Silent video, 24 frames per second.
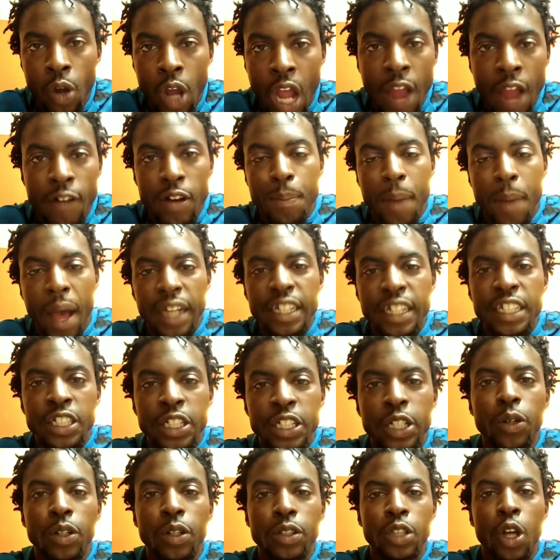everybody
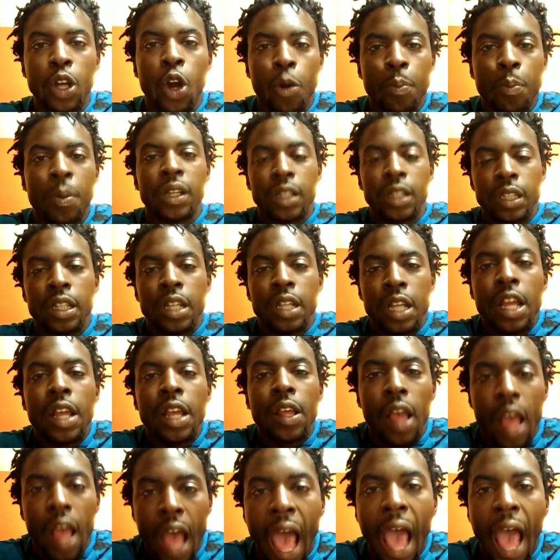knew it though, but
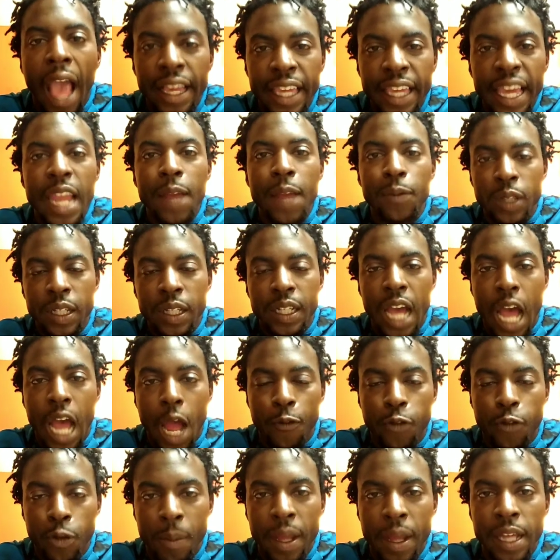I gave the
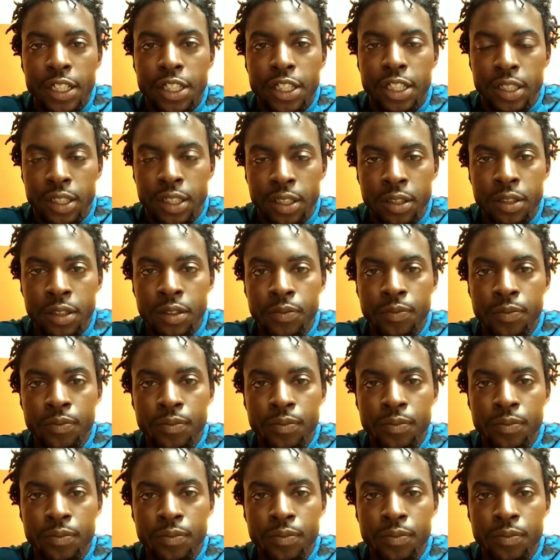confirmation.